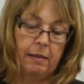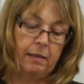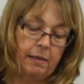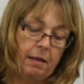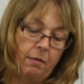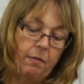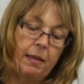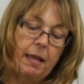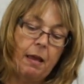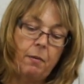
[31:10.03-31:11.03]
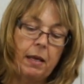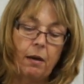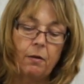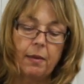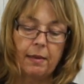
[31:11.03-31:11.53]
So there we go,
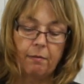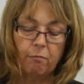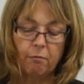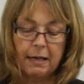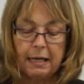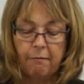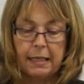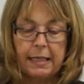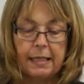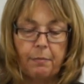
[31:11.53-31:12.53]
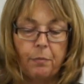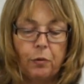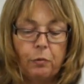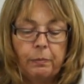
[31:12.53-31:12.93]
really, really simple.